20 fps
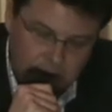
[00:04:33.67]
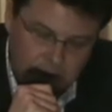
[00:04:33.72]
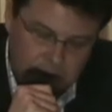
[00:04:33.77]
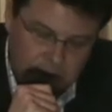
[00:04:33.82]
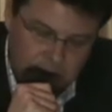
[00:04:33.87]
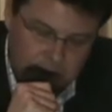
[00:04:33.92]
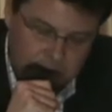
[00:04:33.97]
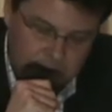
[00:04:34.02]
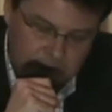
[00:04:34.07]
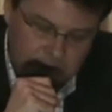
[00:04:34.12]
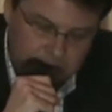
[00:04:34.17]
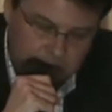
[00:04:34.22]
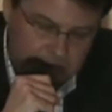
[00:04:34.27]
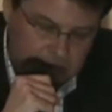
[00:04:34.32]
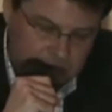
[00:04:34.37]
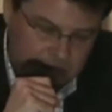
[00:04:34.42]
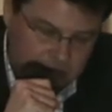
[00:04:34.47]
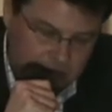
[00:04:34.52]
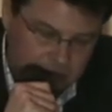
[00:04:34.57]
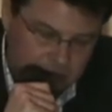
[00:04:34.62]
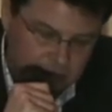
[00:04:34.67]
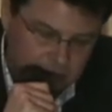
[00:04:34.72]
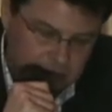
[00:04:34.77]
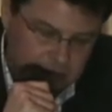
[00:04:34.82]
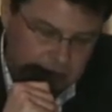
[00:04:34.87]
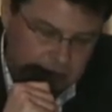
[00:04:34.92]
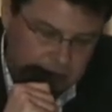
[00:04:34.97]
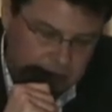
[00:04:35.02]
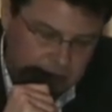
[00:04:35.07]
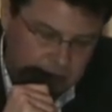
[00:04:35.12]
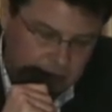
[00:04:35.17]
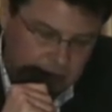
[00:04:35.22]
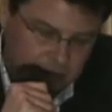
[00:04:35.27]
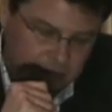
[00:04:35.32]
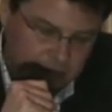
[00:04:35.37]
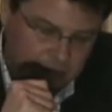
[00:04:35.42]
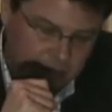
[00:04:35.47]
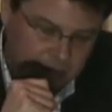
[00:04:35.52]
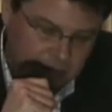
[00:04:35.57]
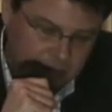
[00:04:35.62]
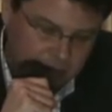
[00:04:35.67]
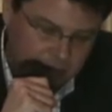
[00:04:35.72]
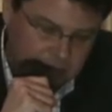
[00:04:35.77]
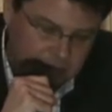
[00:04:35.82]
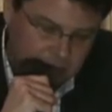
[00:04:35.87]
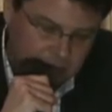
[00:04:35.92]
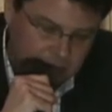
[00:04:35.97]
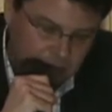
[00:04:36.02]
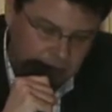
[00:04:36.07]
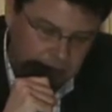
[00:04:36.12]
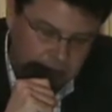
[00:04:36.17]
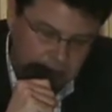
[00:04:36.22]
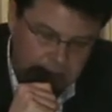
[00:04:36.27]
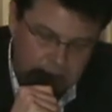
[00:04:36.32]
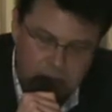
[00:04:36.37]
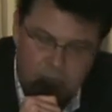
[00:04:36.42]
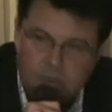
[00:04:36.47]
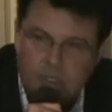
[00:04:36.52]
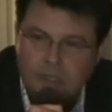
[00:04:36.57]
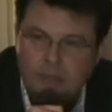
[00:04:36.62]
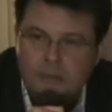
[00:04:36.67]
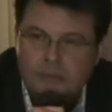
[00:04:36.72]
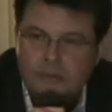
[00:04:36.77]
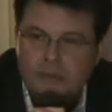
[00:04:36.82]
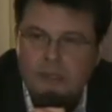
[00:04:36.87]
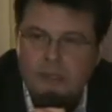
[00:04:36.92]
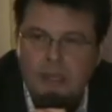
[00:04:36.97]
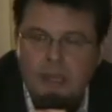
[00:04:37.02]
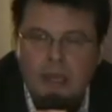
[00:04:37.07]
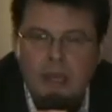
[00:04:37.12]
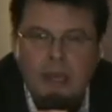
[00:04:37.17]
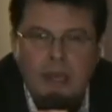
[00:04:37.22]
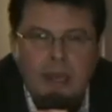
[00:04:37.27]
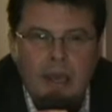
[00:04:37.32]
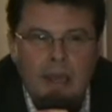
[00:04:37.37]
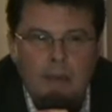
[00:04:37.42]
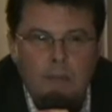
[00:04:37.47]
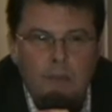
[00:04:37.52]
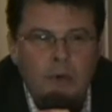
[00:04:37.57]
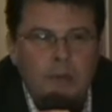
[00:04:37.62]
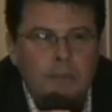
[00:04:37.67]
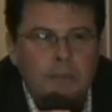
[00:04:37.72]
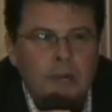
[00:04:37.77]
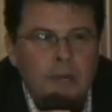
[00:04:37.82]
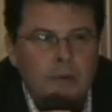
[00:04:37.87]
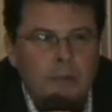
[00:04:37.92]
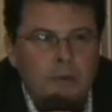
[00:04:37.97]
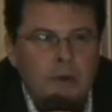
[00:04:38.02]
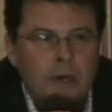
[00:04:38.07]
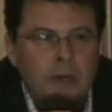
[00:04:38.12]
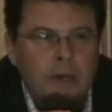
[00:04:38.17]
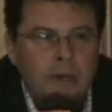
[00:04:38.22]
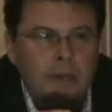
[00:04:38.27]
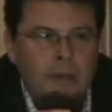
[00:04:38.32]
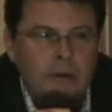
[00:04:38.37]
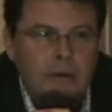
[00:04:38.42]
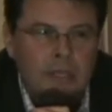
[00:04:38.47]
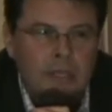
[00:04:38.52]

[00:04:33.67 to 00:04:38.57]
Shia Muslims suffered the tyranny of the caliphs and their administrators, and one by one, their